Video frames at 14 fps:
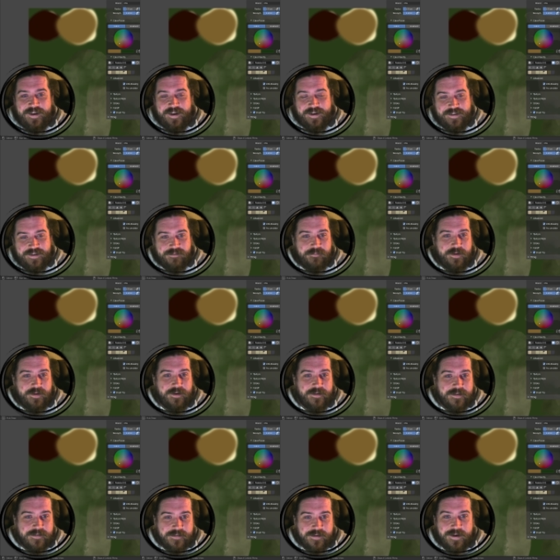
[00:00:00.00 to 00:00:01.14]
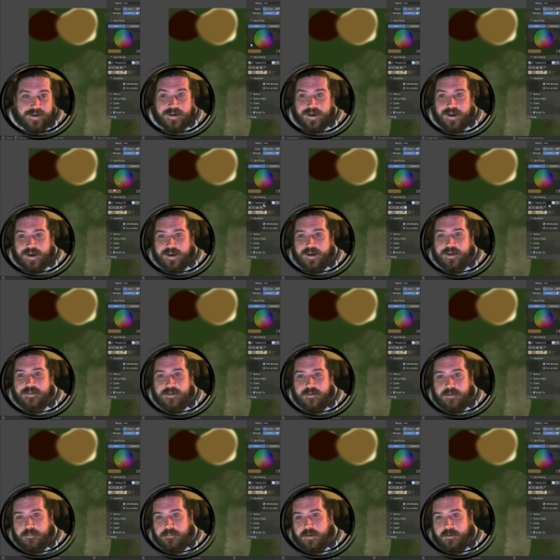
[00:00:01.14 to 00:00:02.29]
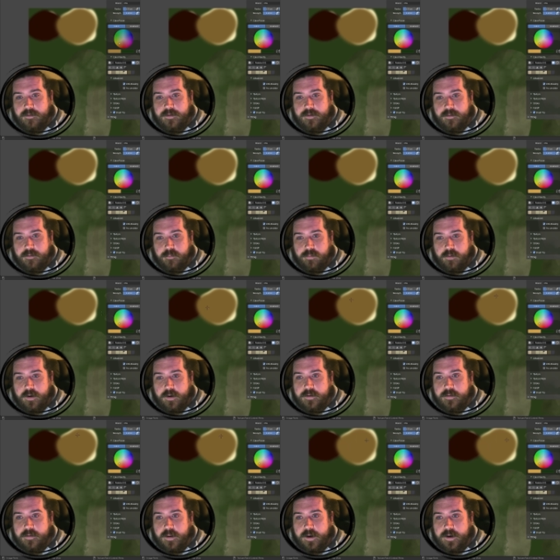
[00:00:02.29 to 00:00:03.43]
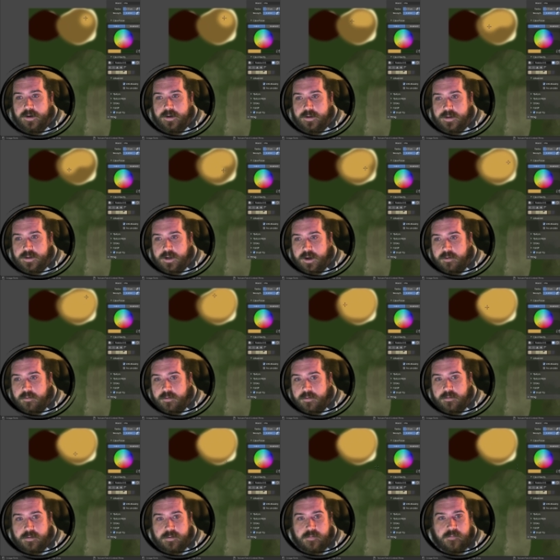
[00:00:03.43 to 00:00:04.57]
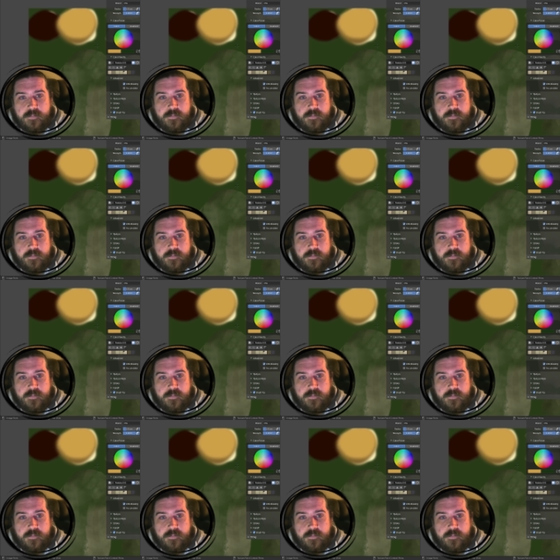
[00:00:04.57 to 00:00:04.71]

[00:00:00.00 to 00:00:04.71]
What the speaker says: to be honest. So I'm going to brighten that and see how it looks.